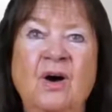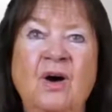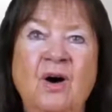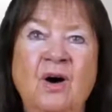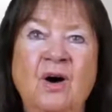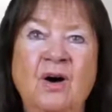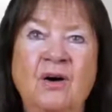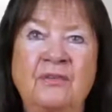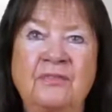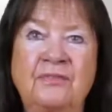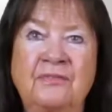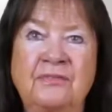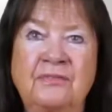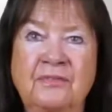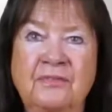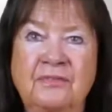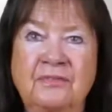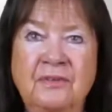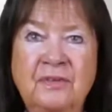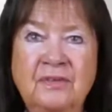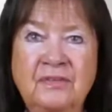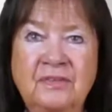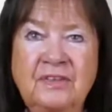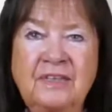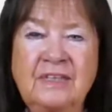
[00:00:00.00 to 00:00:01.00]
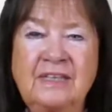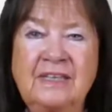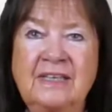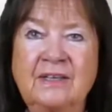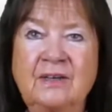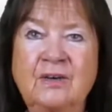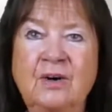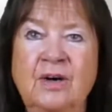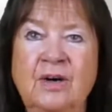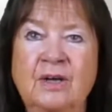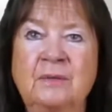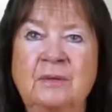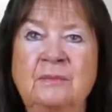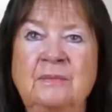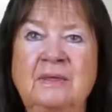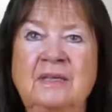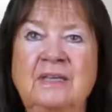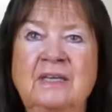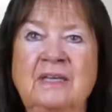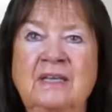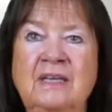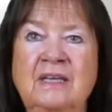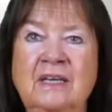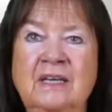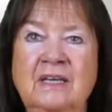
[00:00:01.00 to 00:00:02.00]
of physical
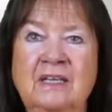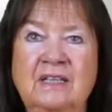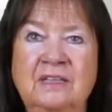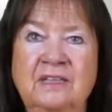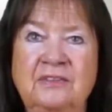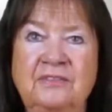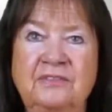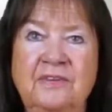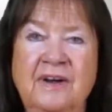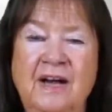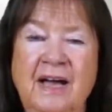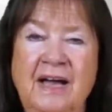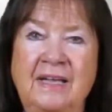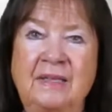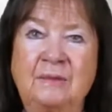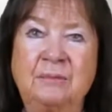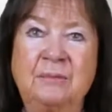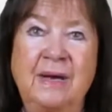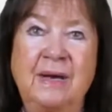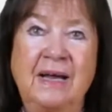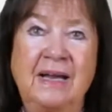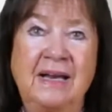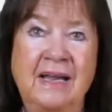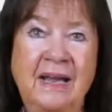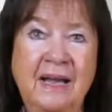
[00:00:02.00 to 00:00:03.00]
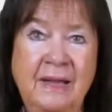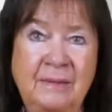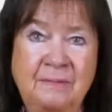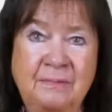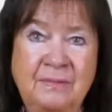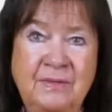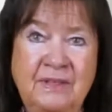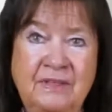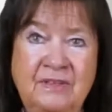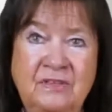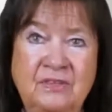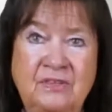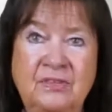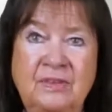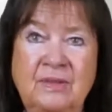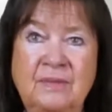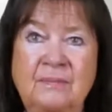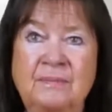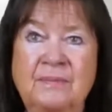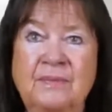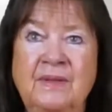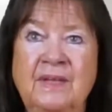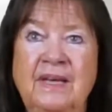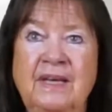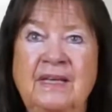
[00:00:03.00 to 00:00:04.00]
economy defined by Leibniz
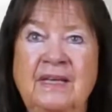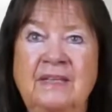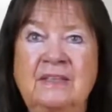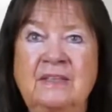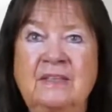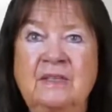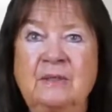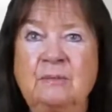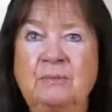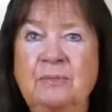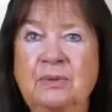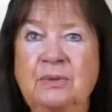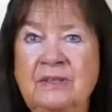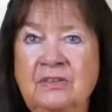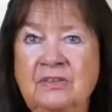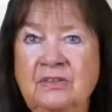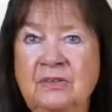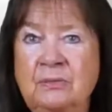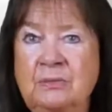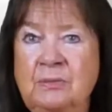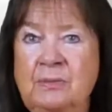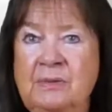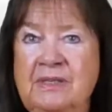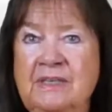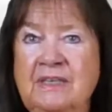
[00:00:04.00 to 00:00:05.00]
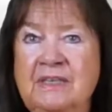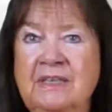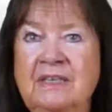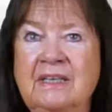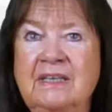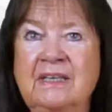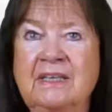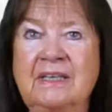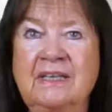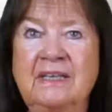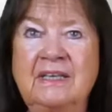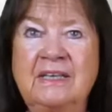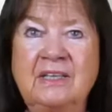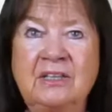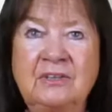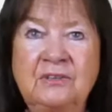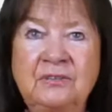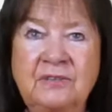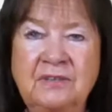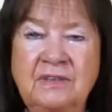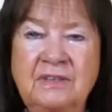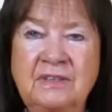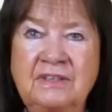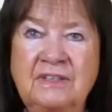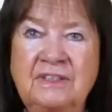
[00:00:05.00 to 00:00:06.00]
and the principally
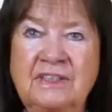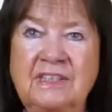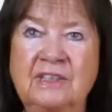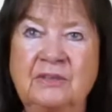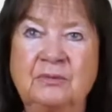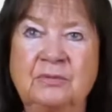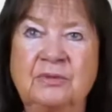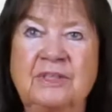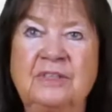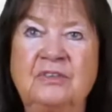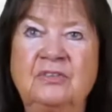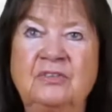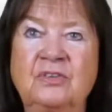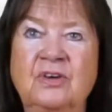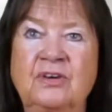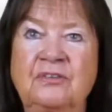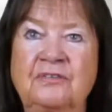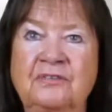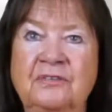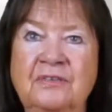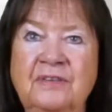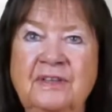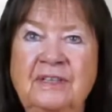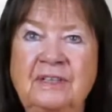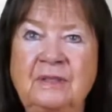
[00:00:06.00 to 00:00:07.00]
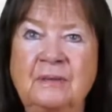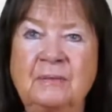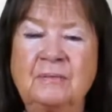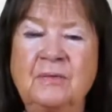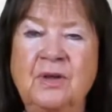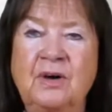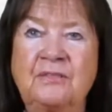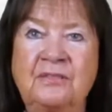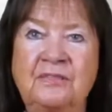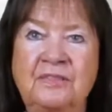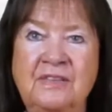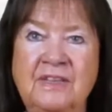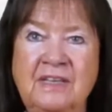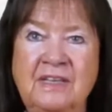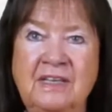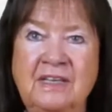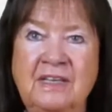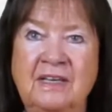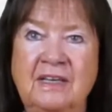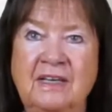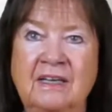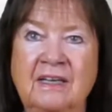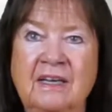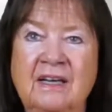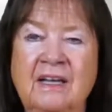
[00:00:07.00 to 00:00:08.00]
infinite degrees of freedom of
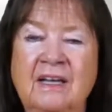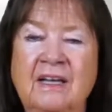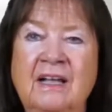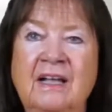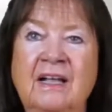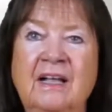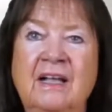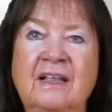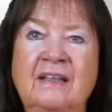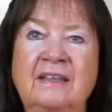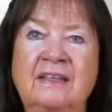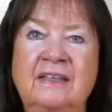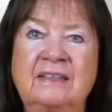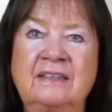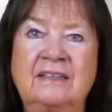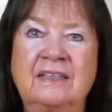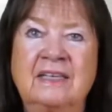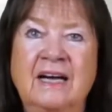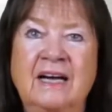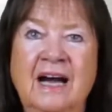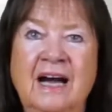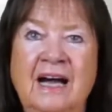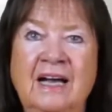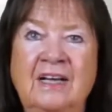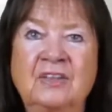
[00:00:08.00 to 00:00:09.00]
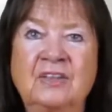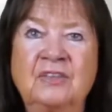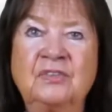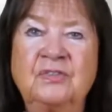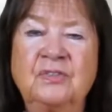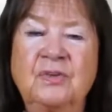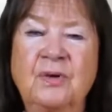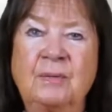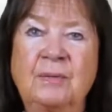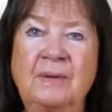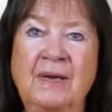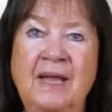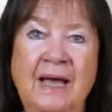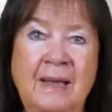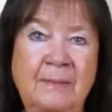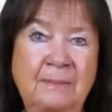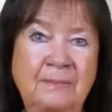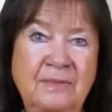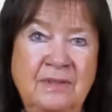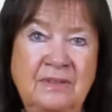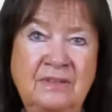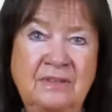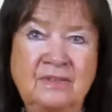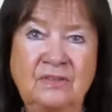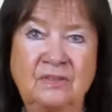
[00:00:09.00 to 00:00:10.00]
thinking that arise from
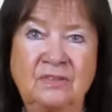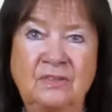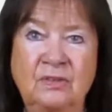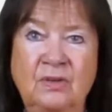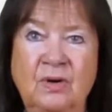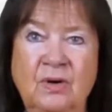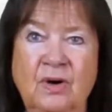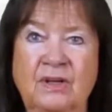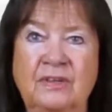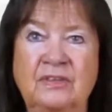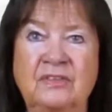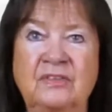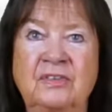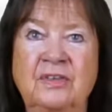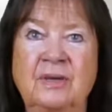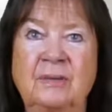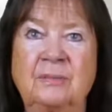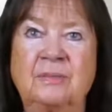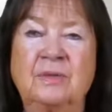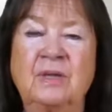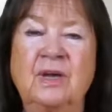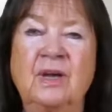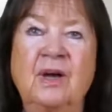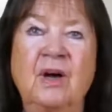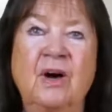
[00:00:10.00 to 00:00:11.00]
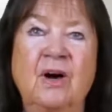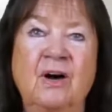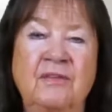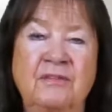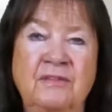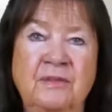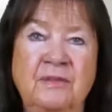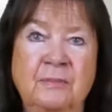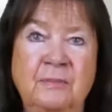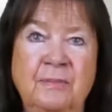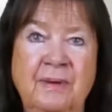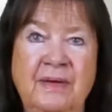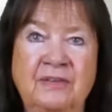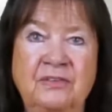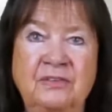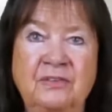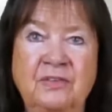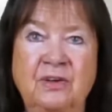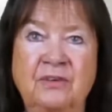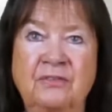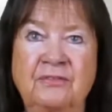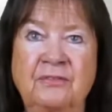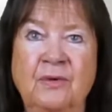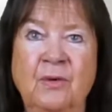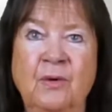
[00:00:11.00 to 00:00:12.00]
Leibniz's concept of the best
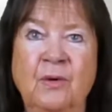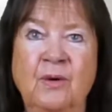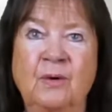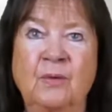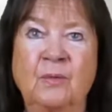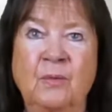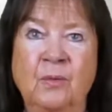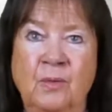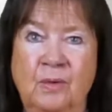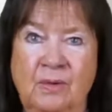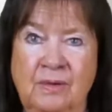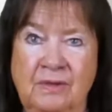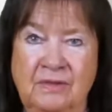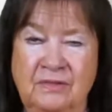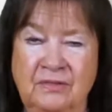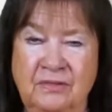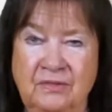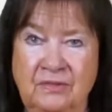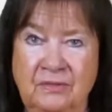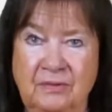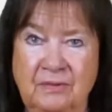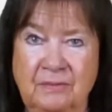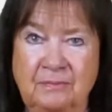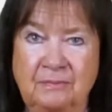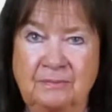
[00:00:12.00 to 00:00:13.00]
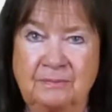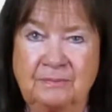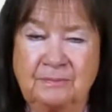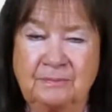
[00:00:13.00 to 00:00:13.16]
of all worlds.